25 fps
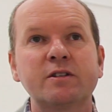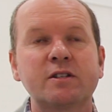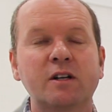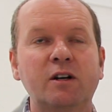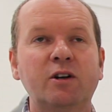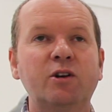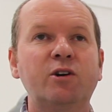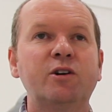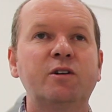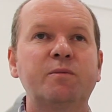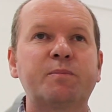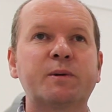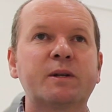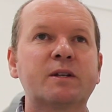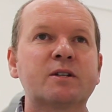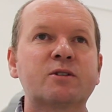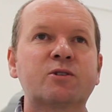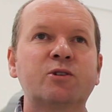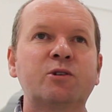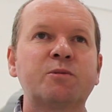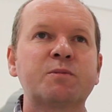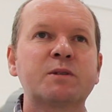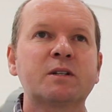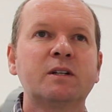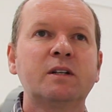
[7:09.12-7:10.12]
a lot of pit
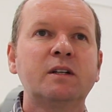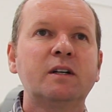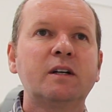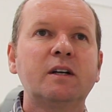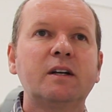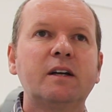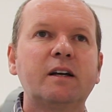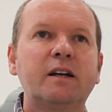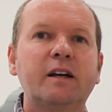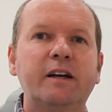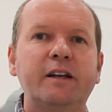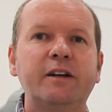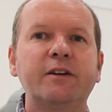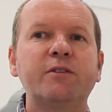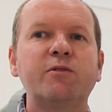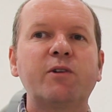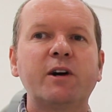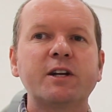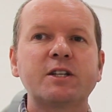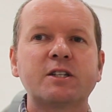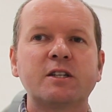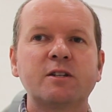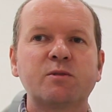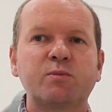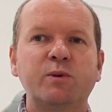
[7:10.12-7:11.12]
stops. And in
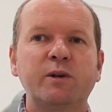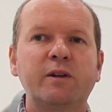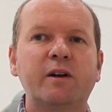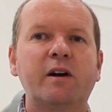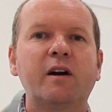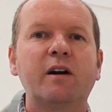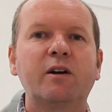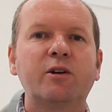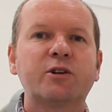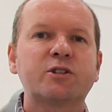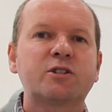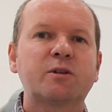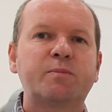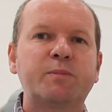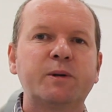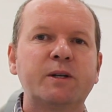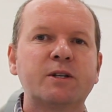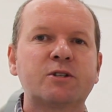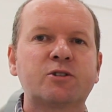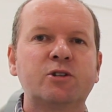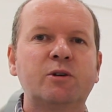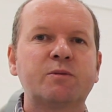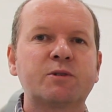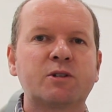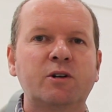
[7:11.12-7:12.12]
races where there are lots of pit
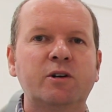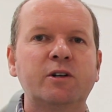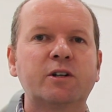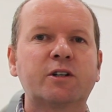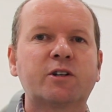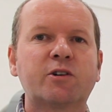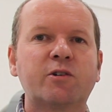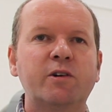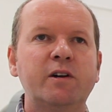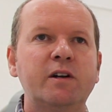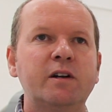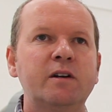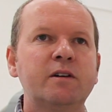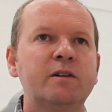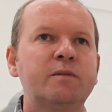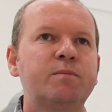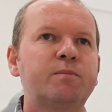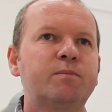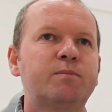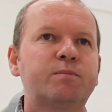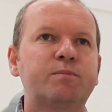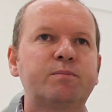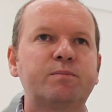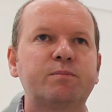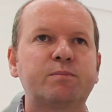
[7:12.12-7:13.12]
stops, like Korea and
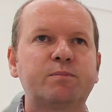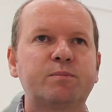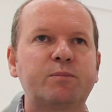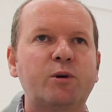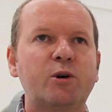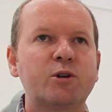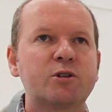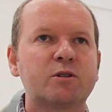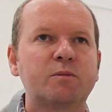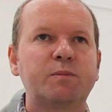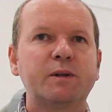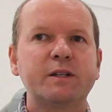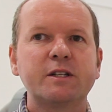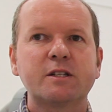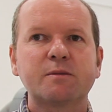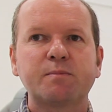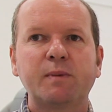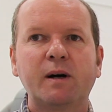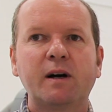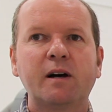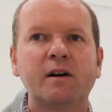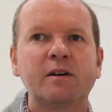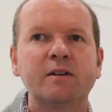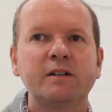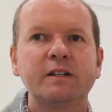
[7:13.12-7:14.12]
possibly
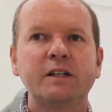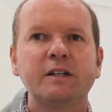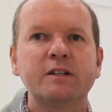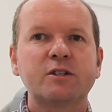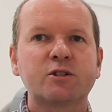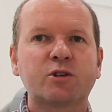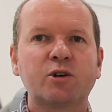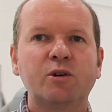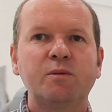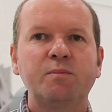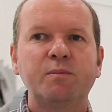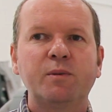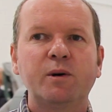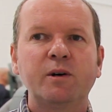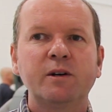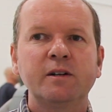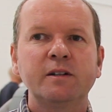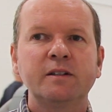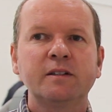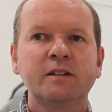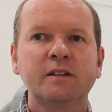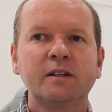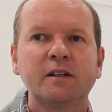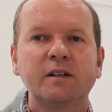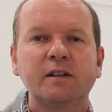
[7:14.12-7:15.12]
Spa in years gone by,
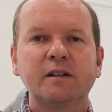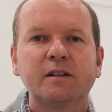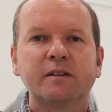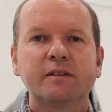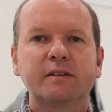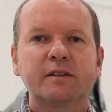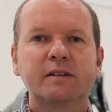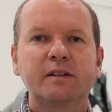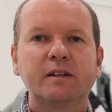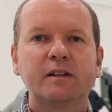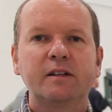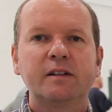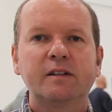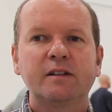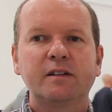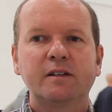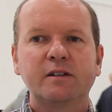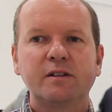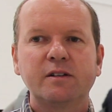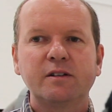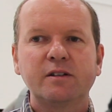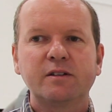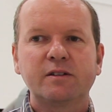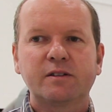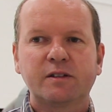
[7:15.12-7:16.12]

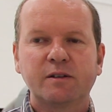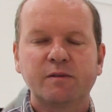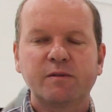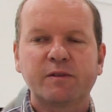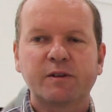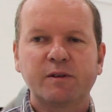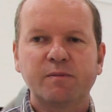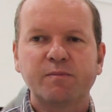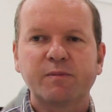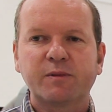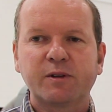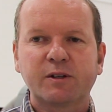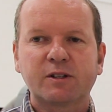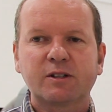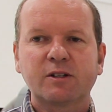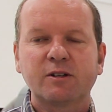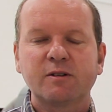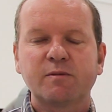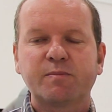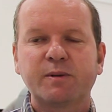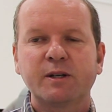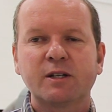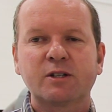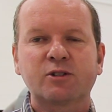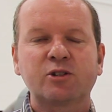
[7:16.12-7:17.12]
the
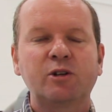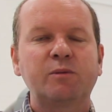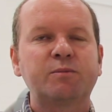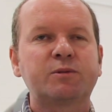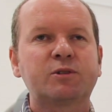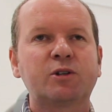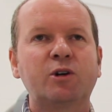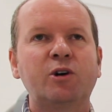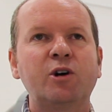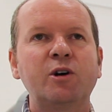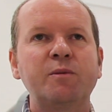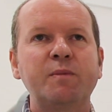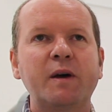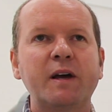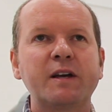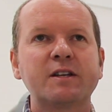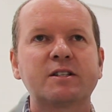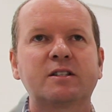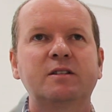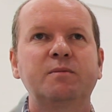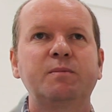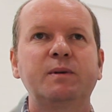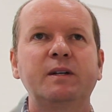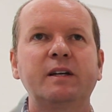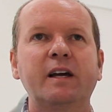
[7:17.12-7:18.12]
pit stop time has
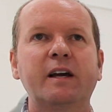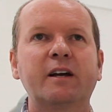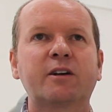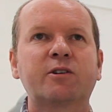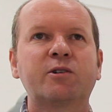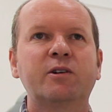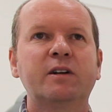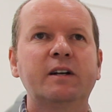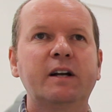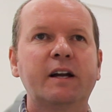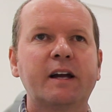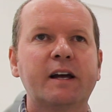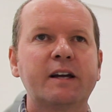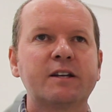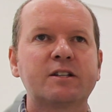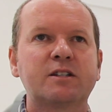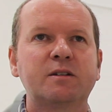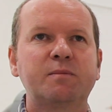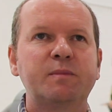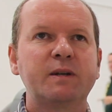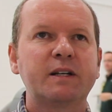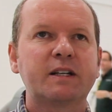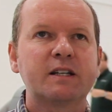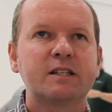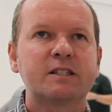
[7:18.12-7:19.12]
to be accurate and it has to
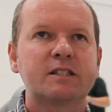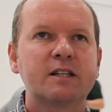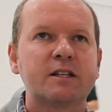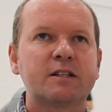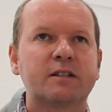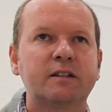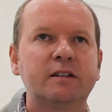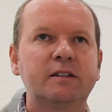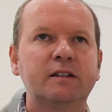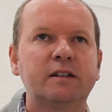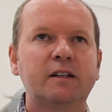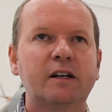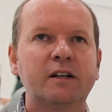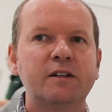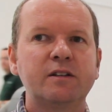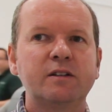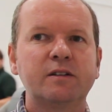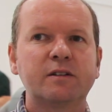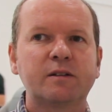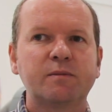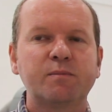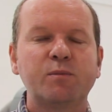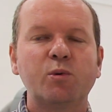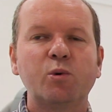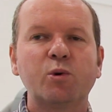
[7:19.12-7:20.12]
be consistent.
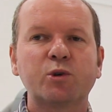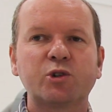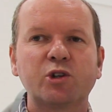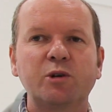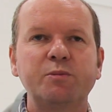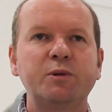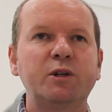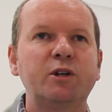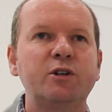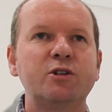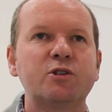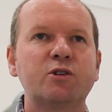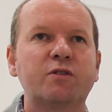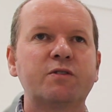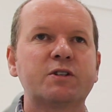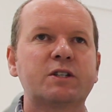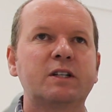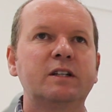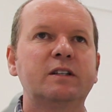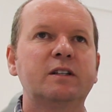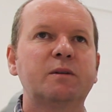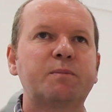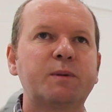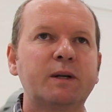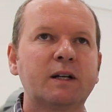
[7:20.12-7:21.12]
And the more time you lose, obviously,
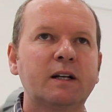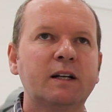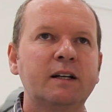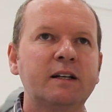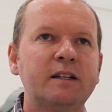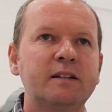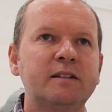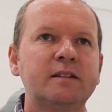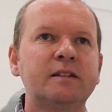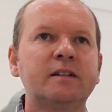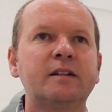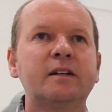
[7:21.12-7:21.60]
in the pit lane,